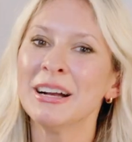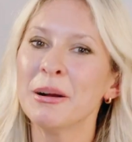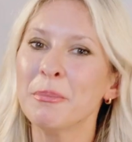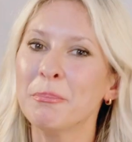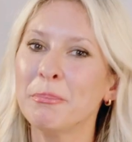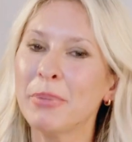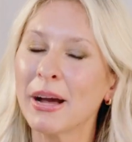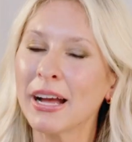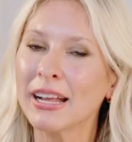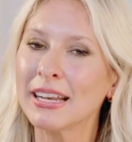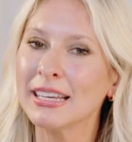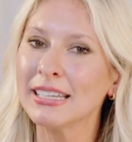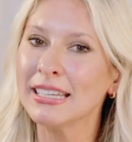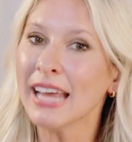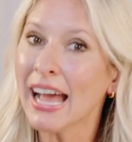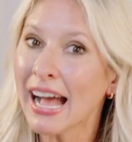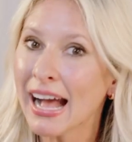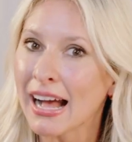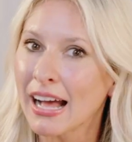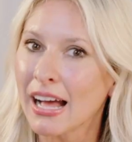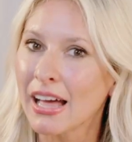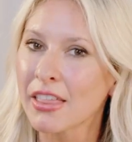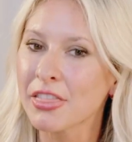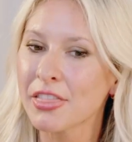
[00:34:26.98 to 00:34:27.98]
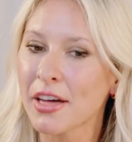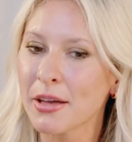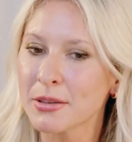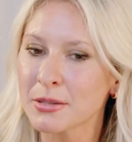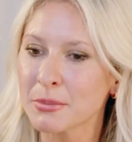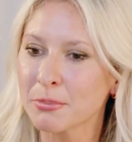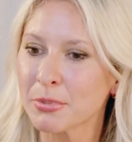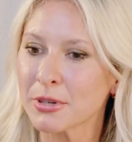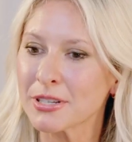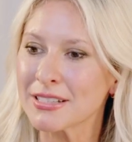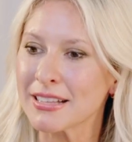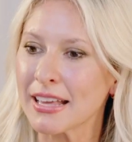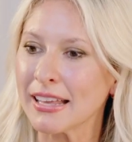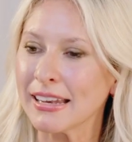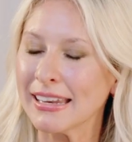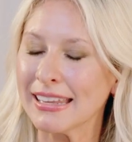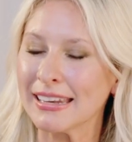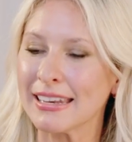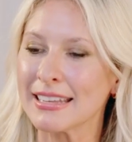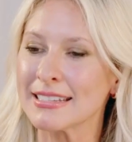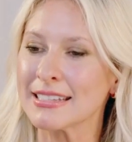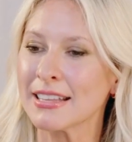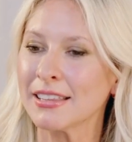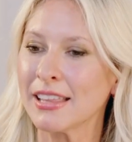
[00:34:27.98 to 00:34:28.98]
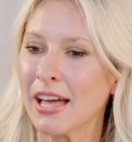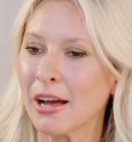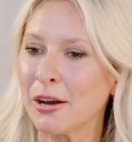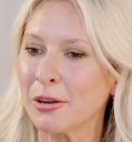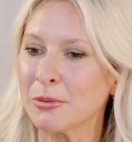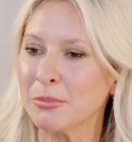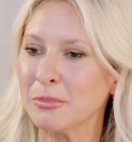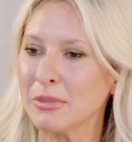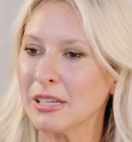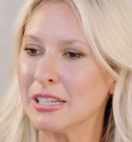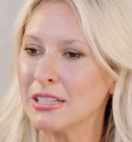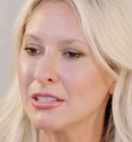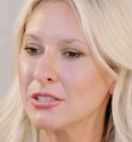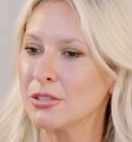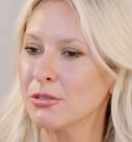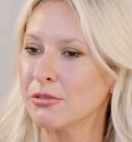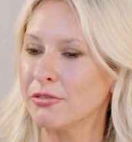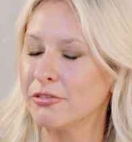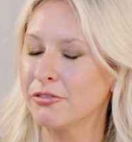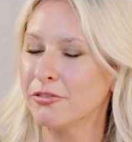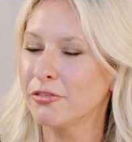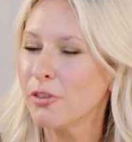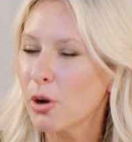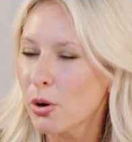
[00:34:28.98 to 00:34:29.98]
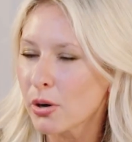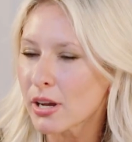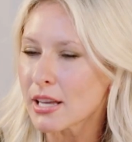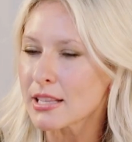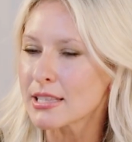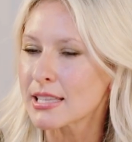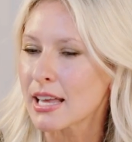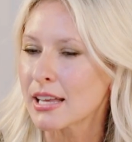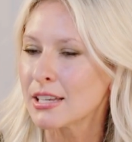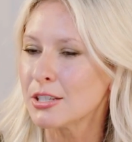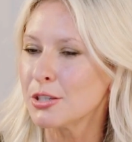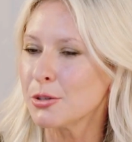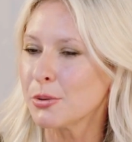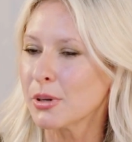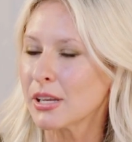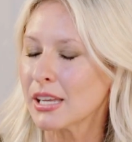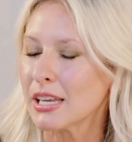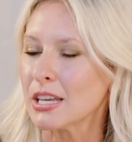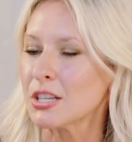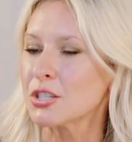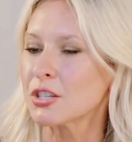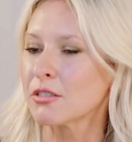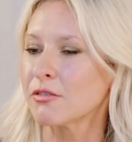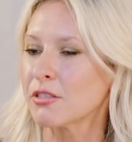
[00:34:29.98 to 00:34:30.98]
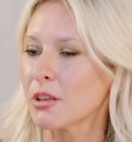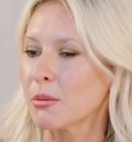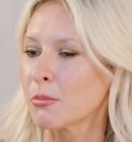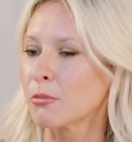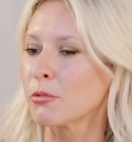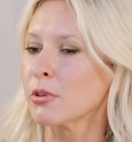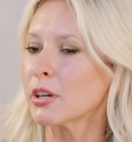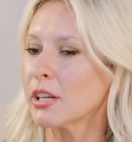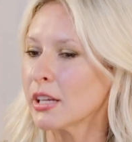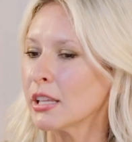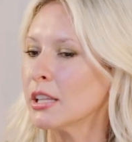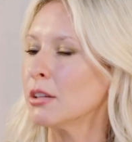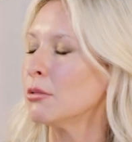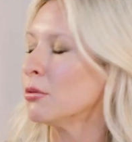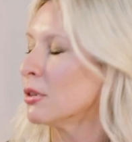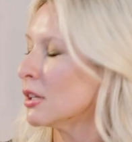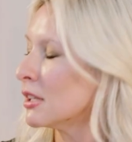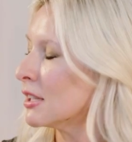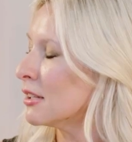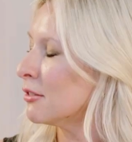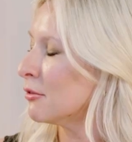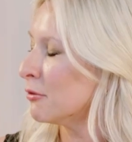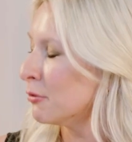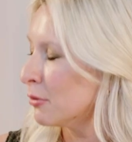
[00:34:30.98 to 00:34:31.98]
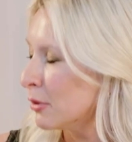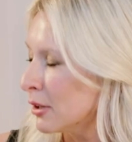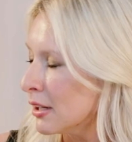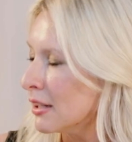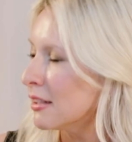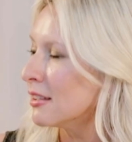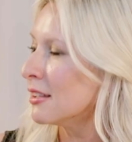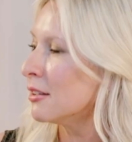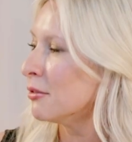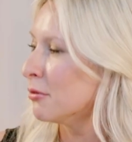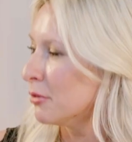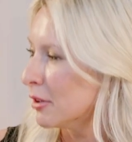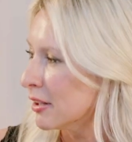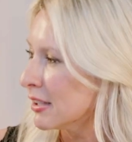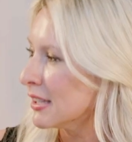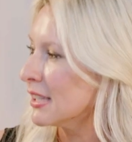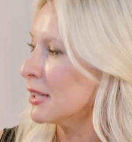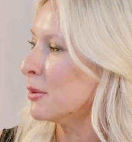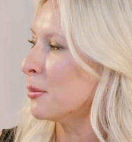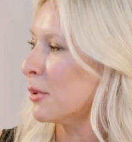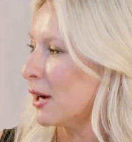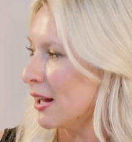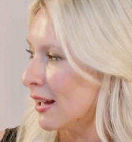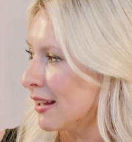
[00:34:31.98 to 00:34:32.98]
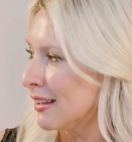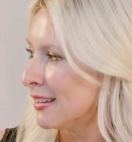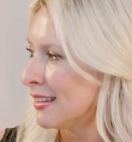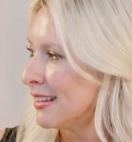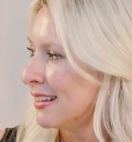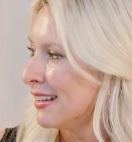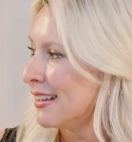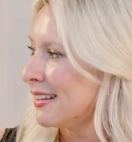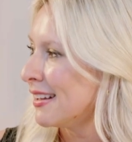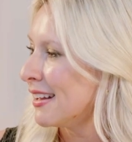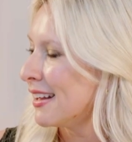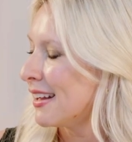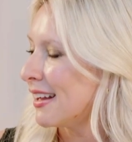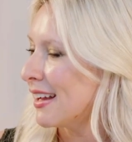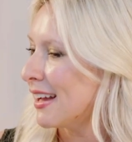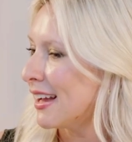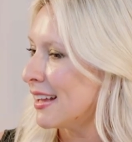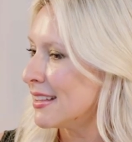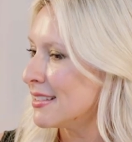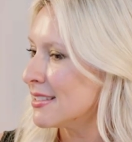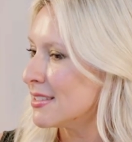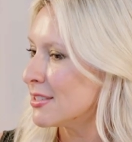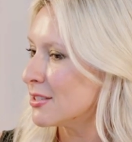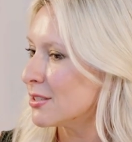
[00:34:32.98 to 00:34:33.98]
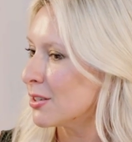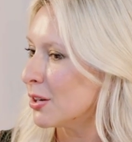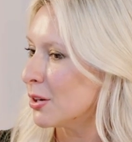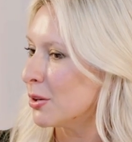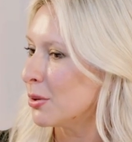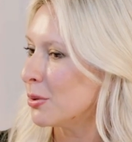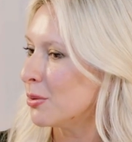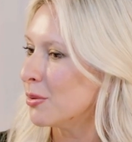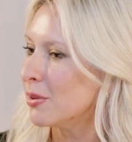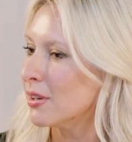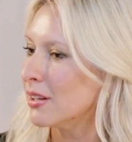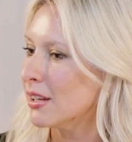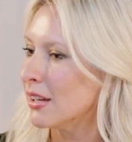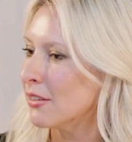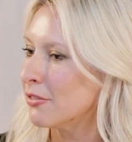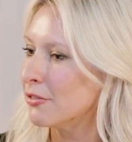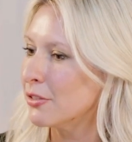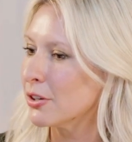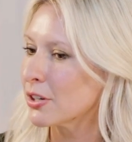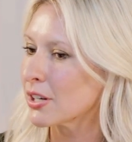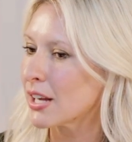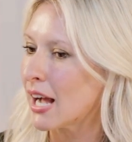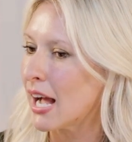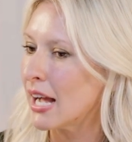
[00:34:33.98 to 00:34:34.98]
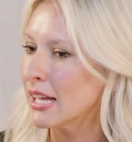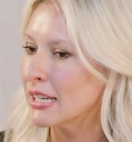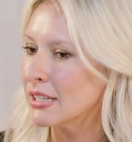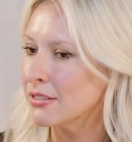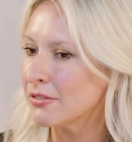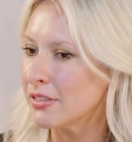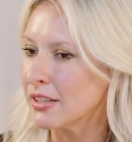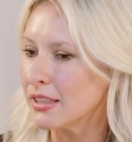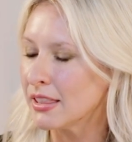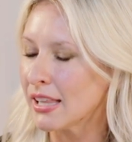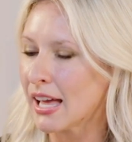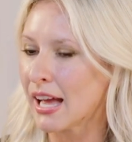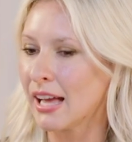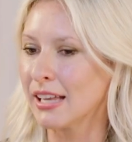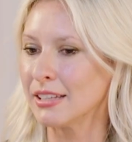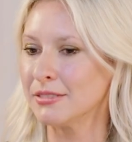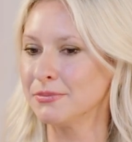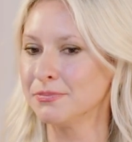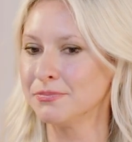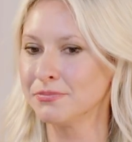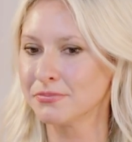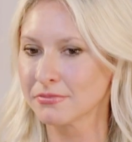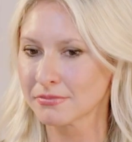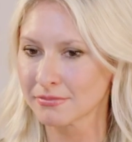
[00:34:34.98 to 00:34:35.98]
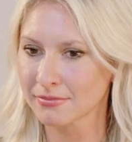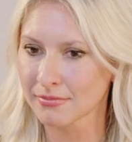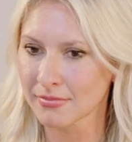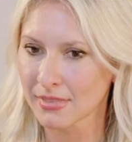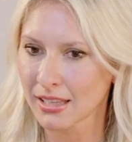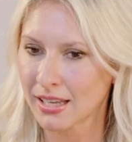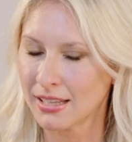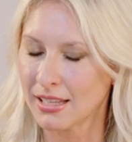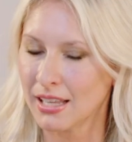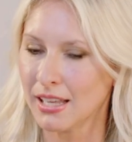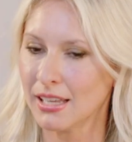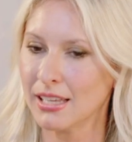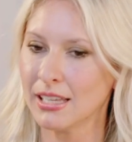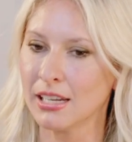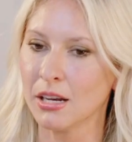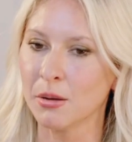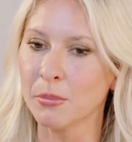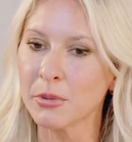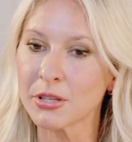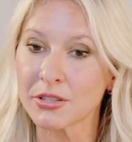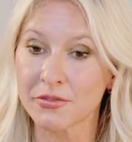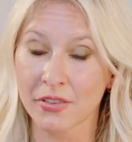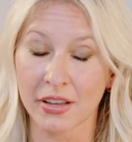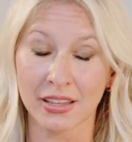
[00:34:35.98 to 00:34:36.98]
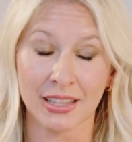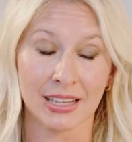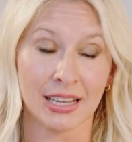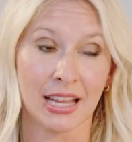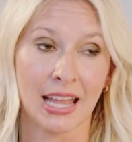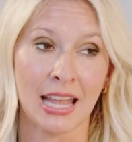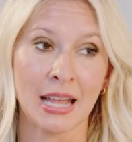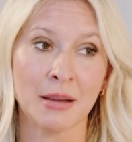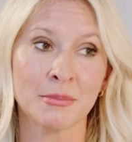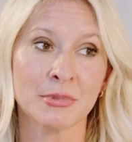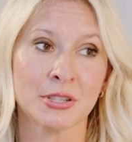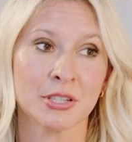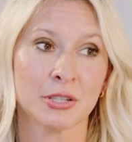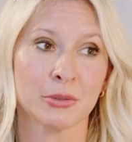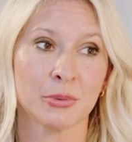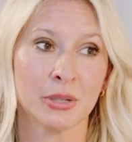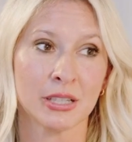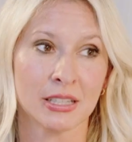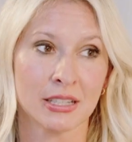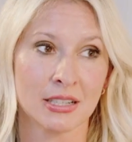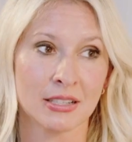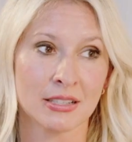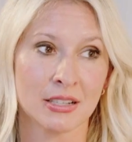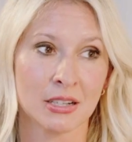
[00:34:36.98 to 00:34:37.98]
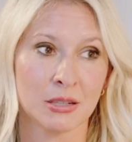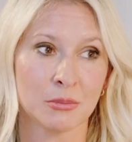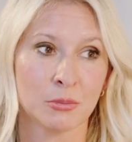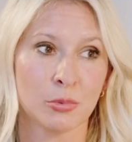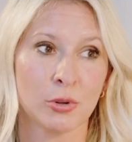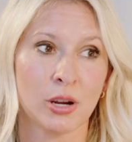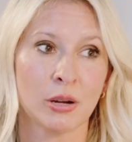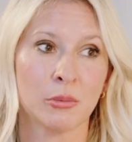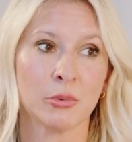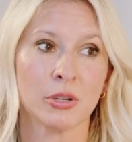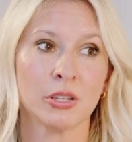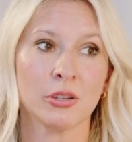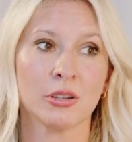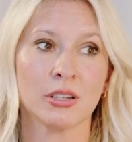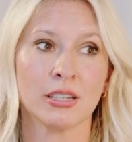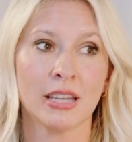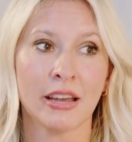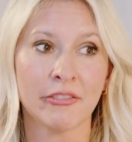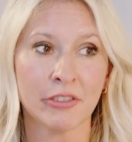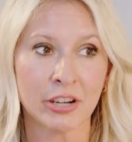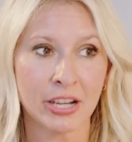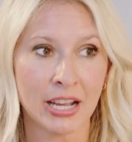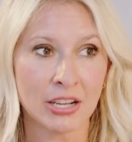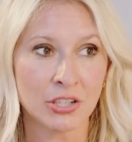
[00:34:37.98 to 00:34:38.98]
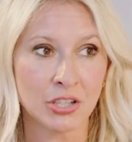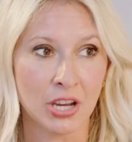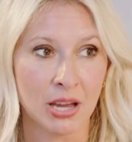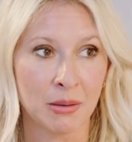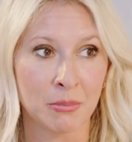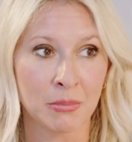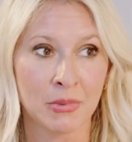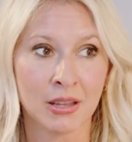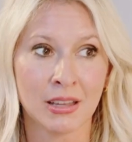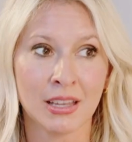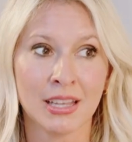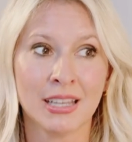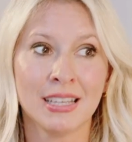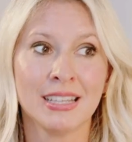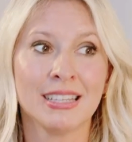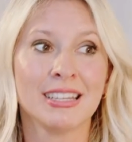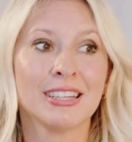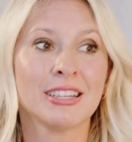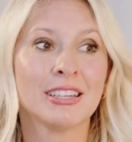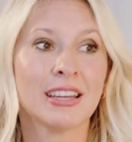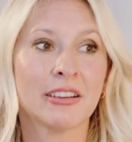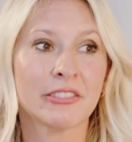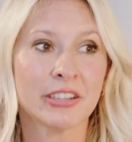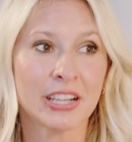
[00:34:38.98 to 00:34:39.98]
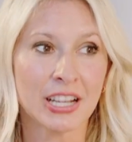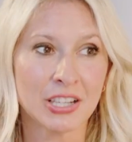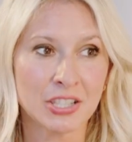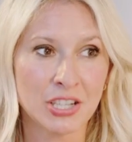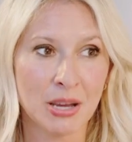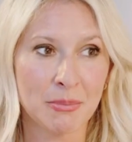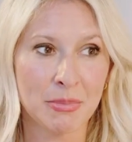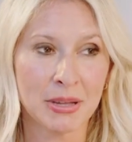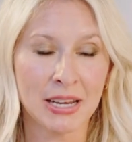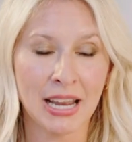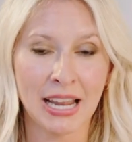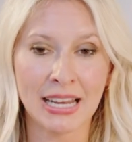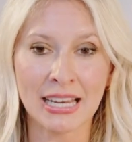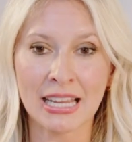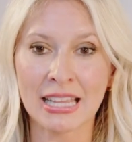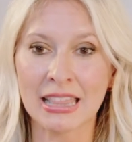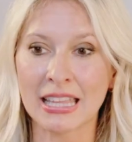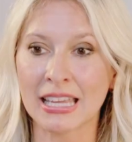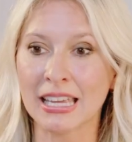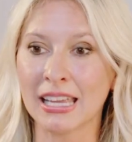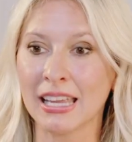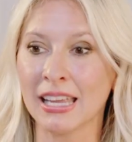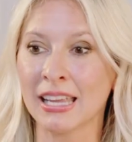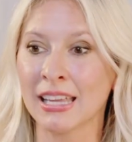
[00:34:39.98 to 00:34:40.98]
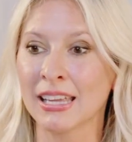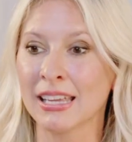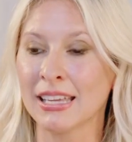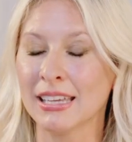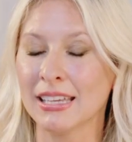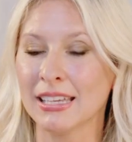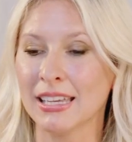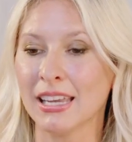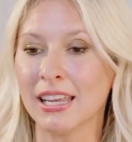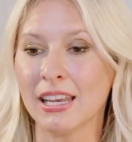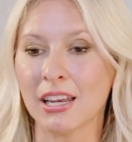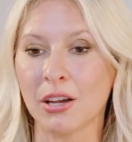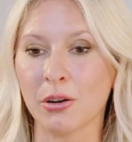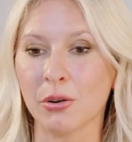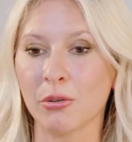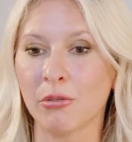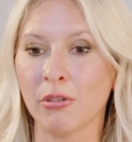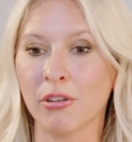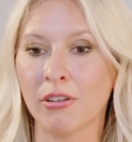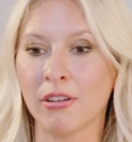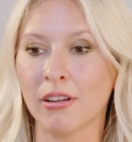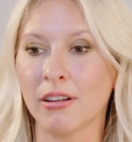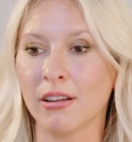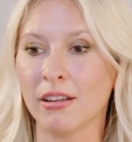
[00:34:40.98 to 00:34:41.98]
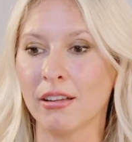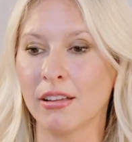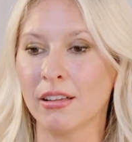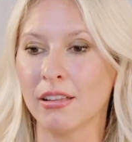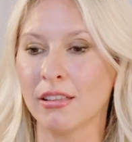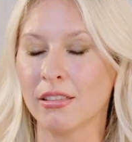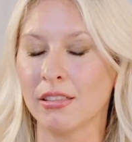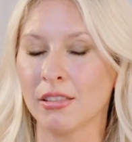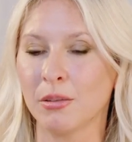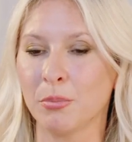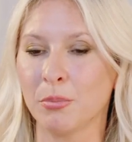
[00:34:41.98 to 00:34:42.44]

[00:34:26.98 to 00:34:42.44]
But yeah, 1,000%. It has allowed me to focus on doing each of them really, really, really, really well. And so if you're kind of in that, it almost felt like a hamster wheel at a certain point where you could never catch up. You never catch up on anything. You know, the